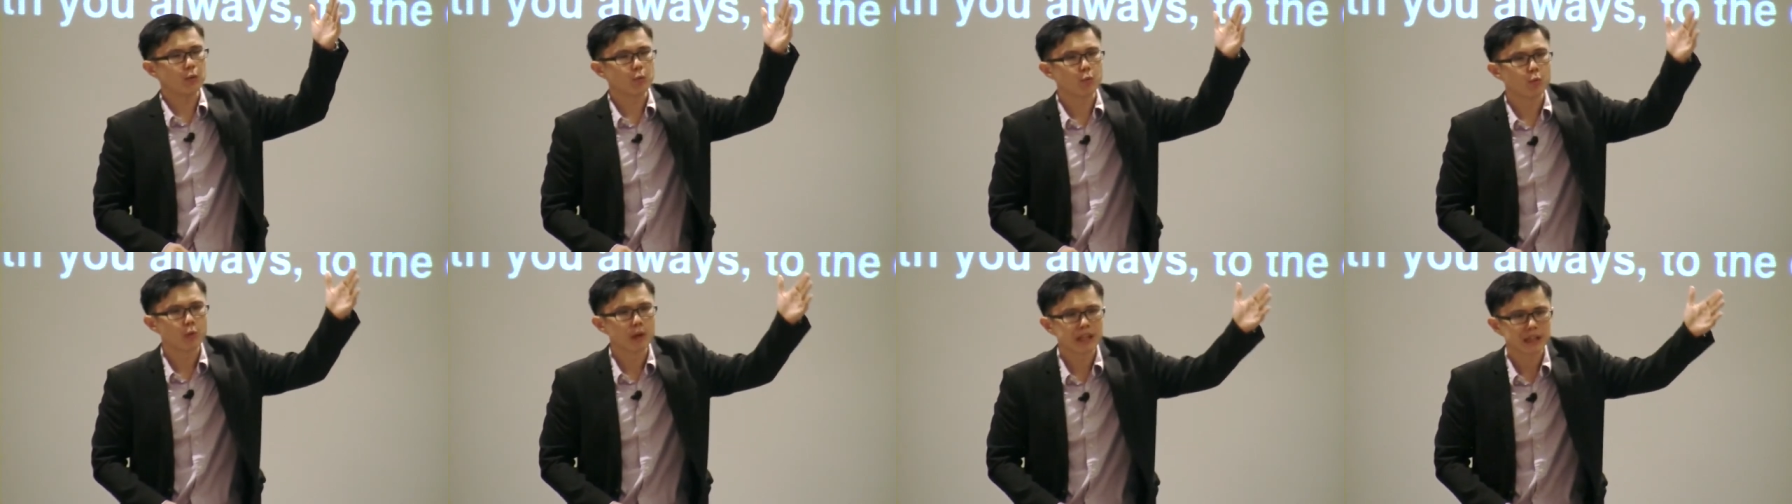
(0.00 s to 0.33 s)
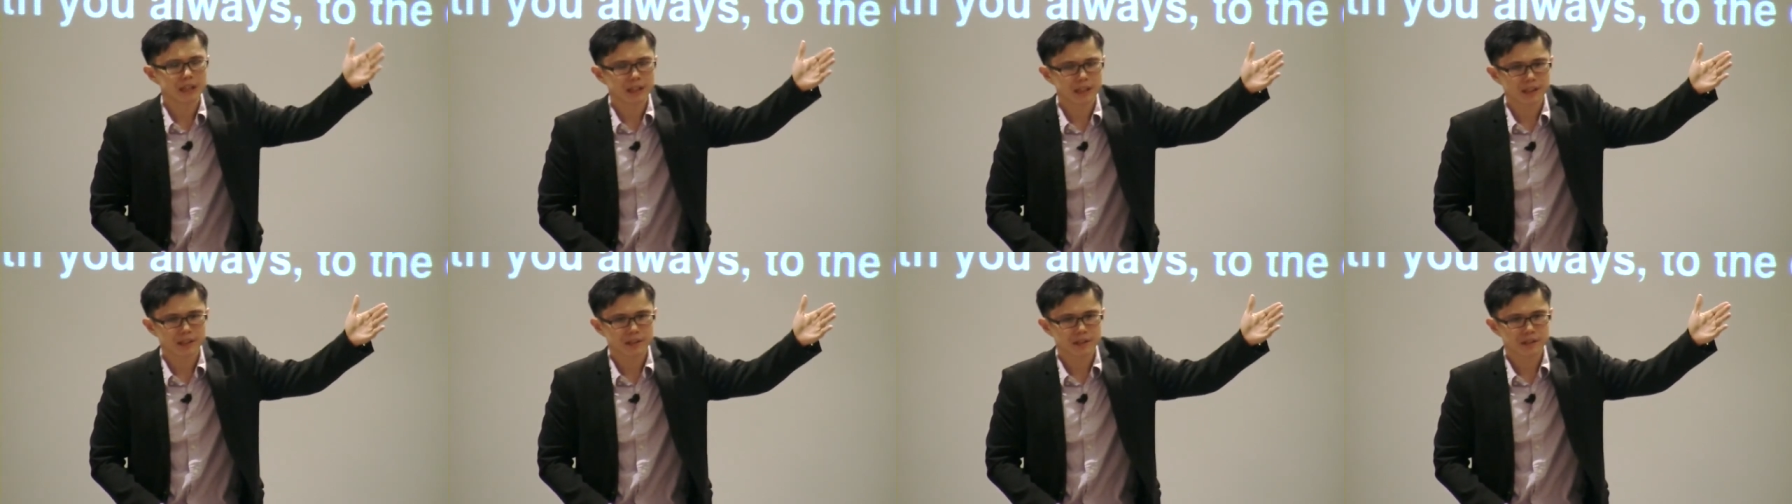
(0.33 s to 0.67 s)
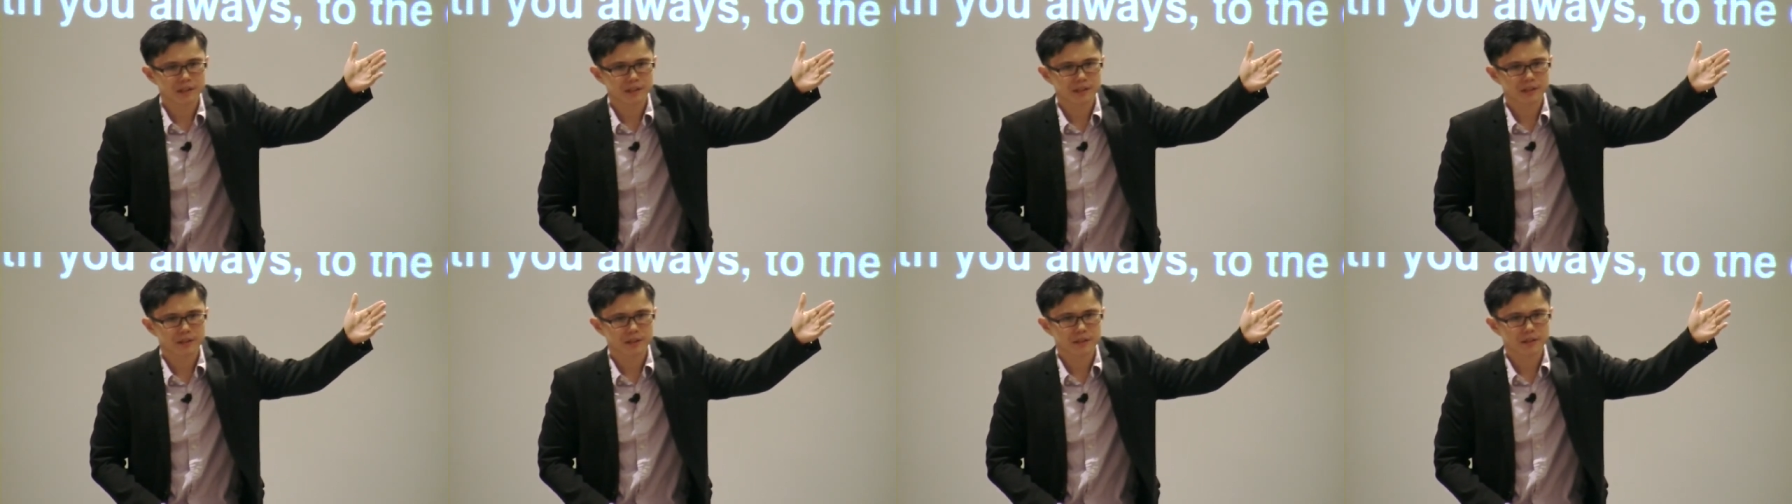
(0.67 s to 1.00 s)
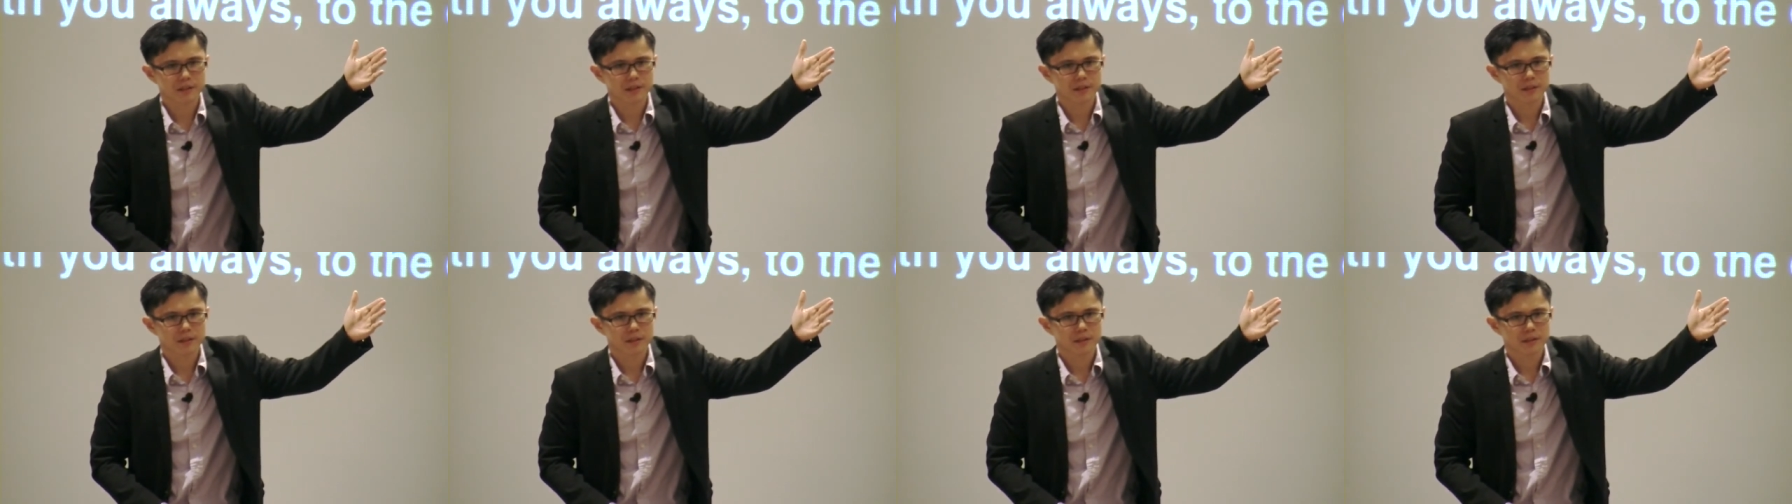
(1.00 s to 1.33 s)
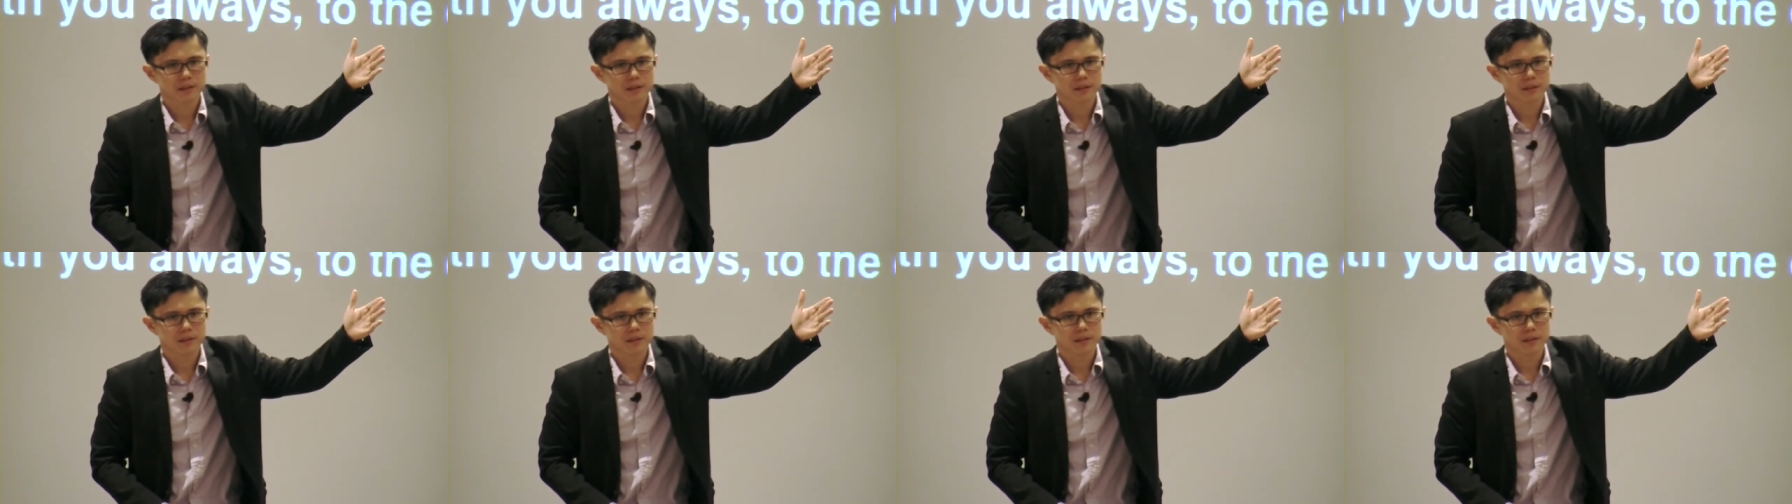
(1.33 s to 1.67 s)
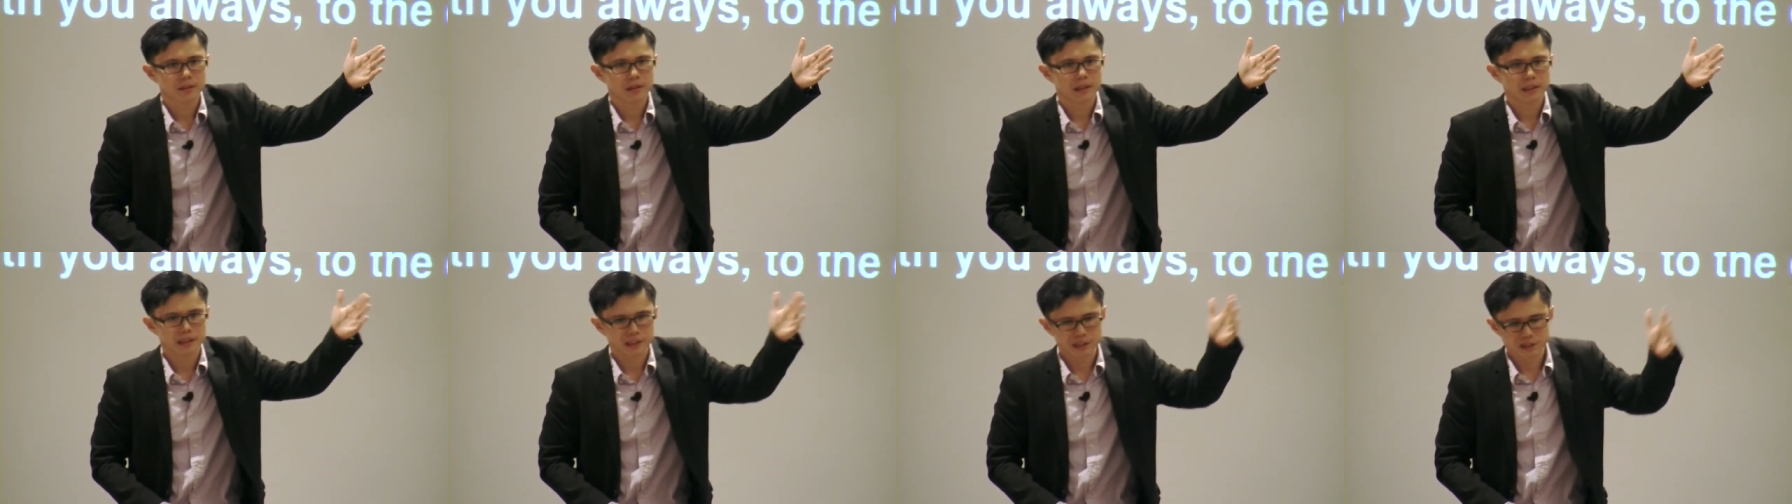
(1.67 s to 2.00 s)
witness,
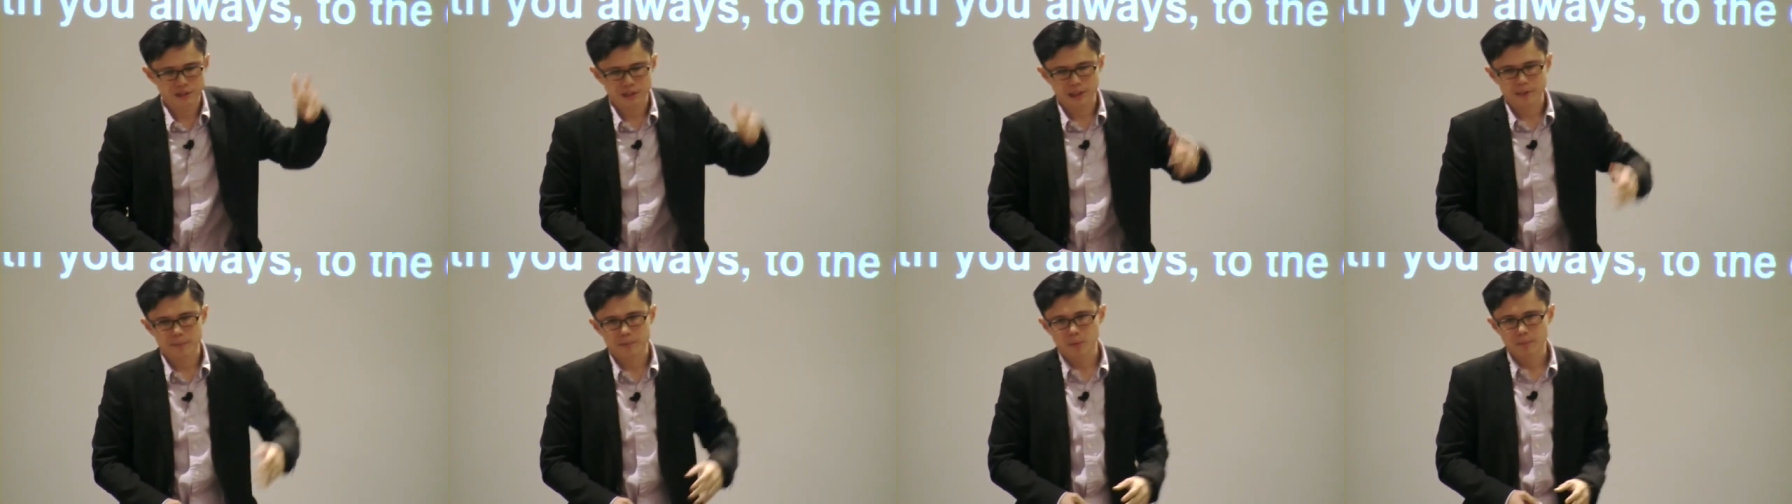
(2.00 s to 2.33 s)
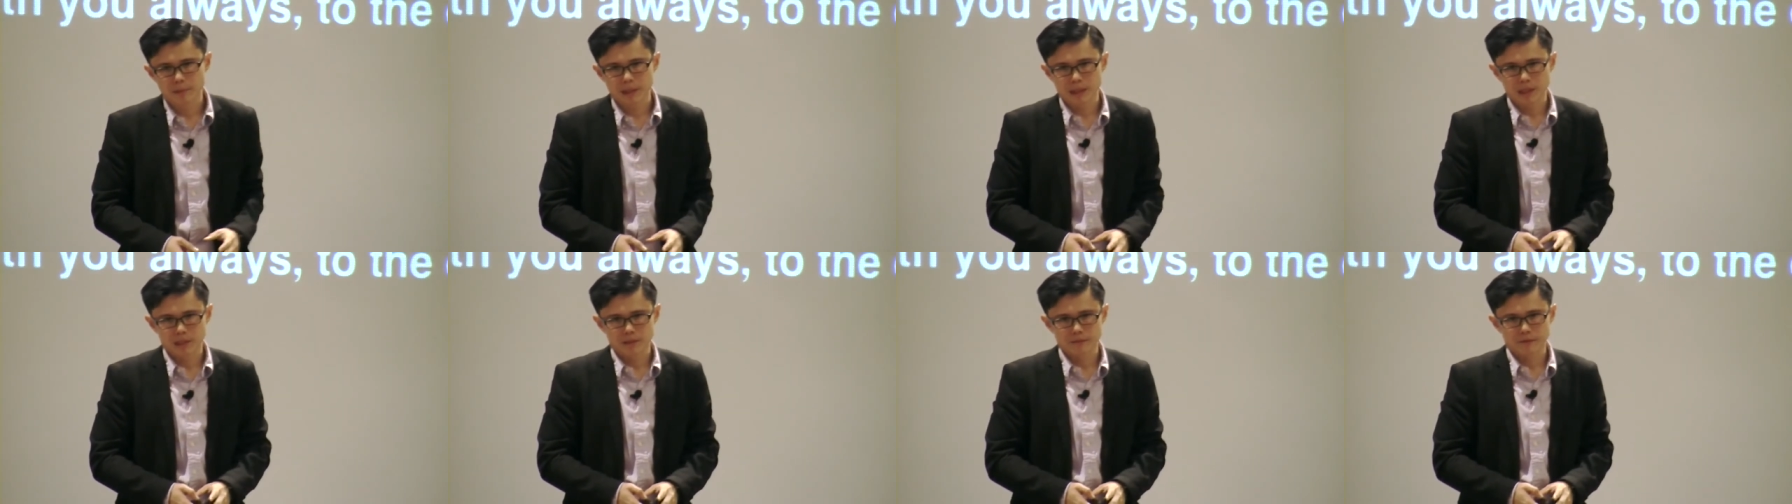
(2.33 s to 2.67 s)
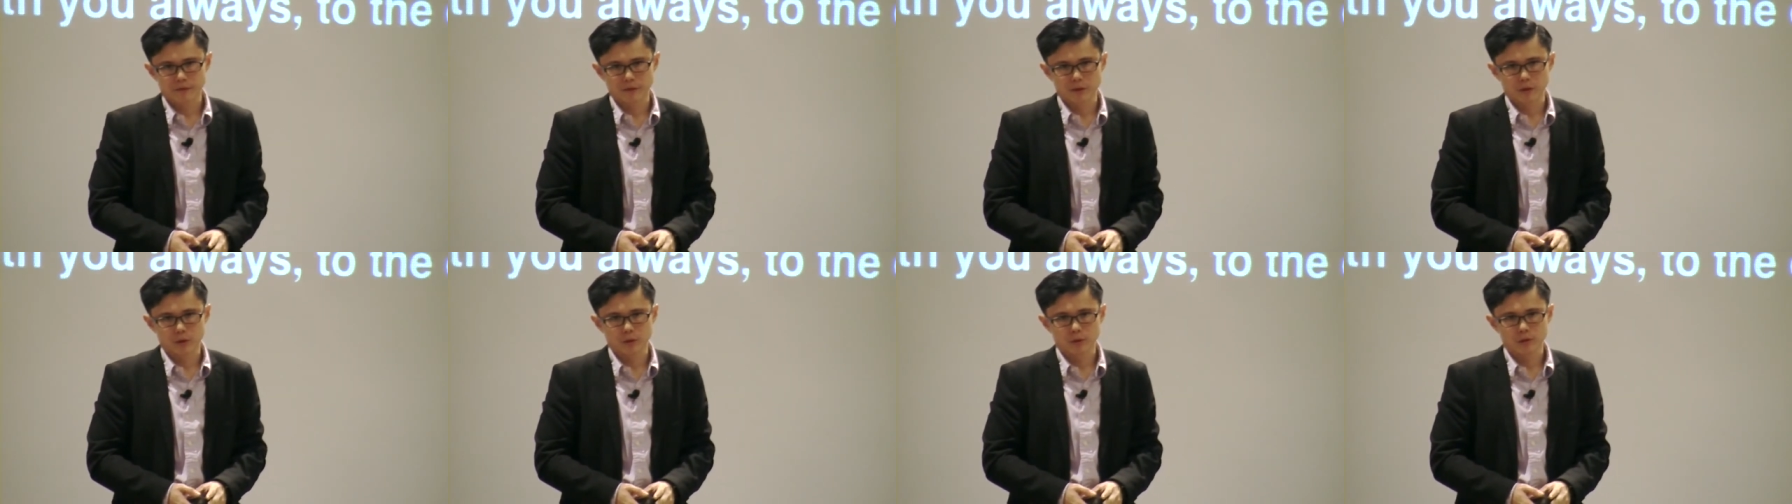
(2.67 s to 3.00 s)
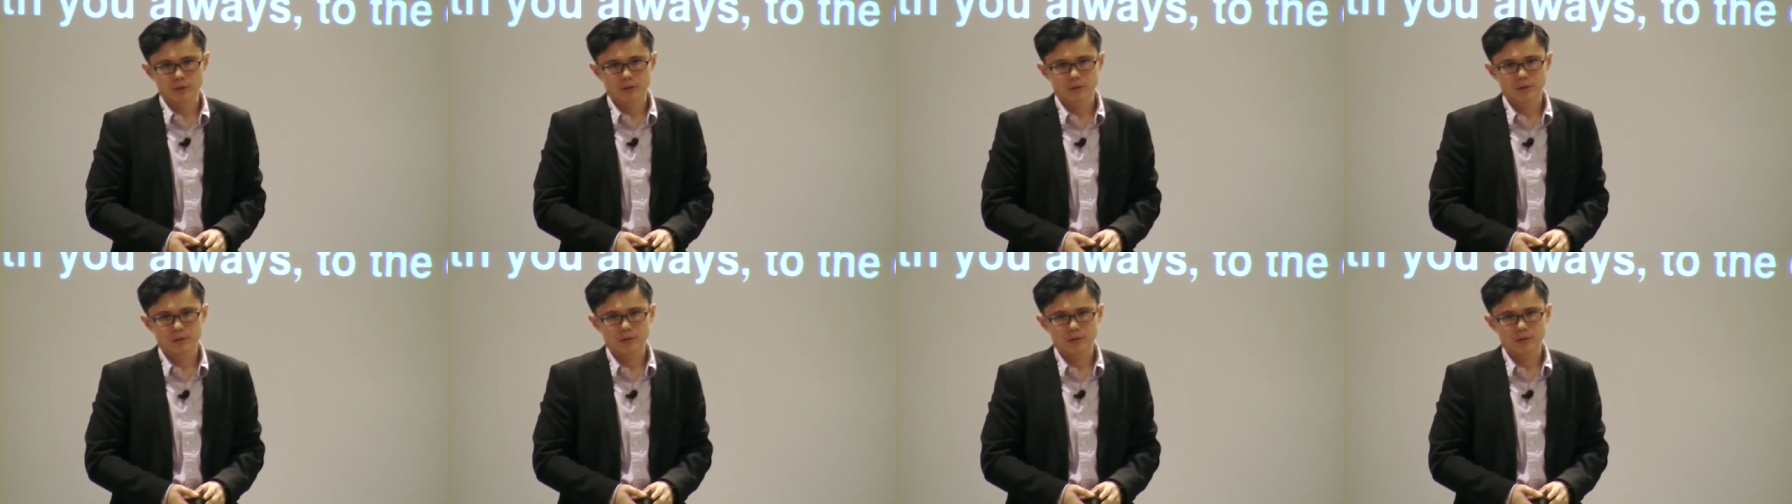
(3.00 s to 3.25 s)
a disciple maker for you.